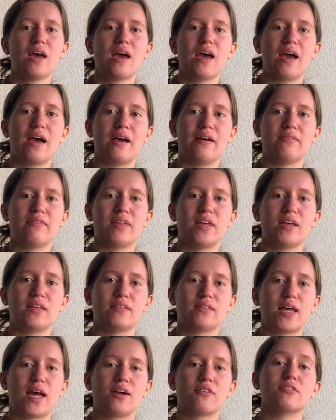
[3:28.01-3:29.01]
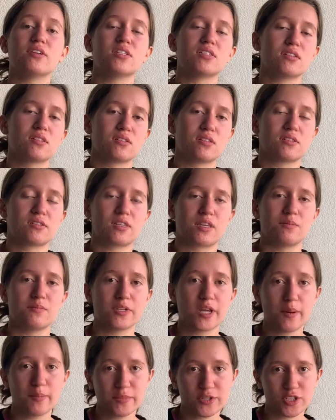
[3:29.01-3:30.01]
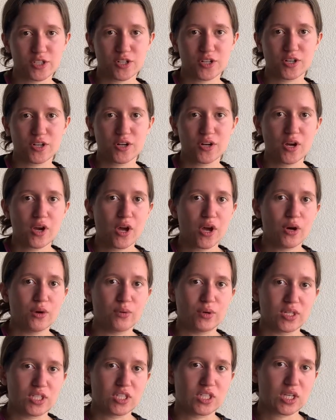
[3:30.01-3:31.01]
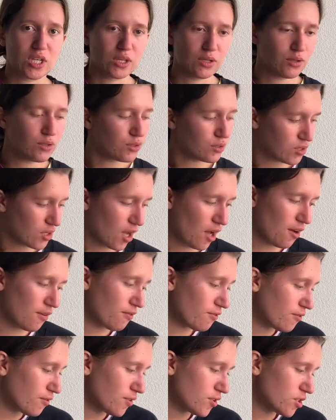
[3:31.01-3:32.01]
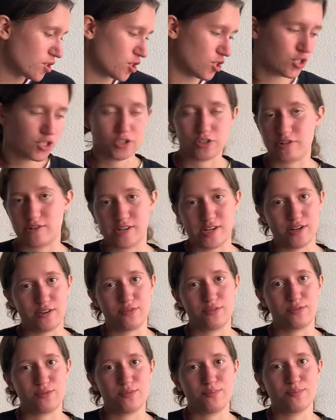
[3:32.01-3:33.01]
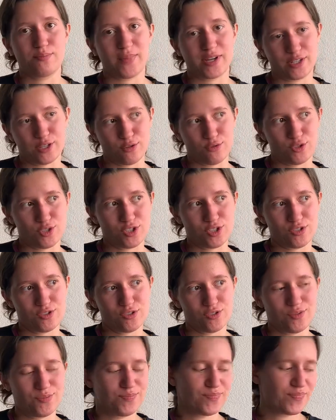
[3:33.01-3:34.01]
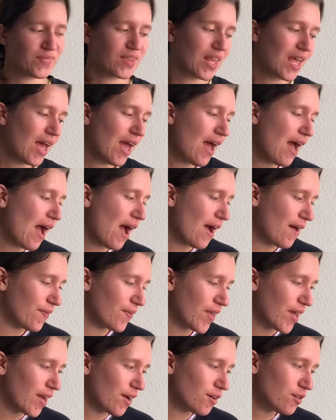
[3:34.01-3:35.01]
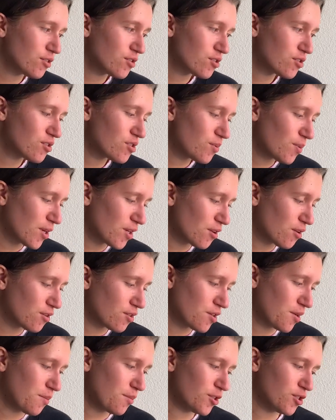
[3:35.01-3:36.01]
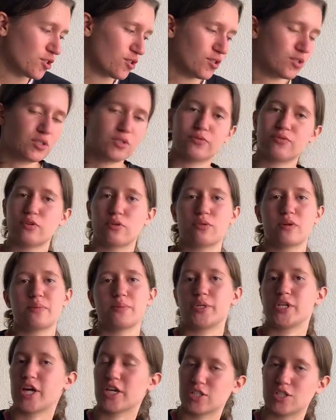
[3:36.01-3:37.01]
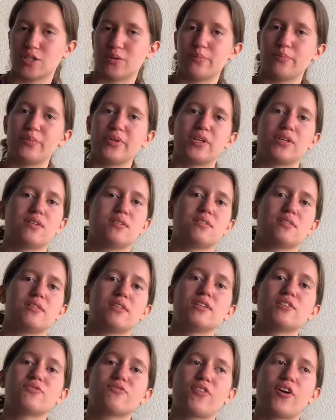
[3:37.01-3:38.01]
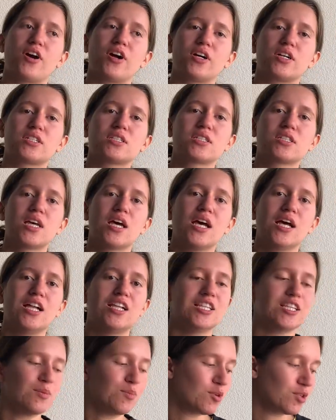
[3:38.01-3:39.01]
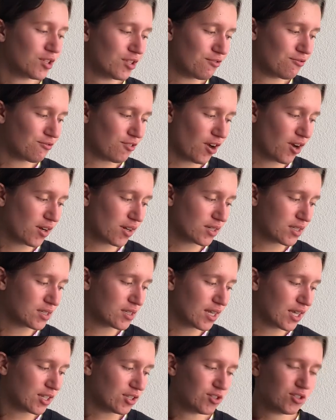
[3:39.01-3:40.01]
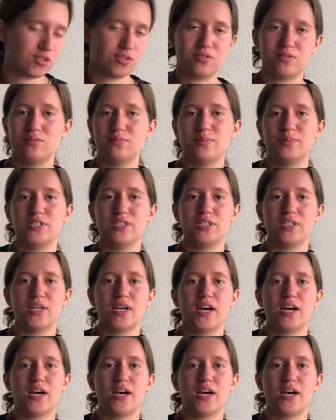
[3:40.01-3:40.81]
and then that raises the skin temperature, which kills off chytridiomycosis. And they also depend on temperatures for reproduction, because these frogs, lemur leaf frogs, like to be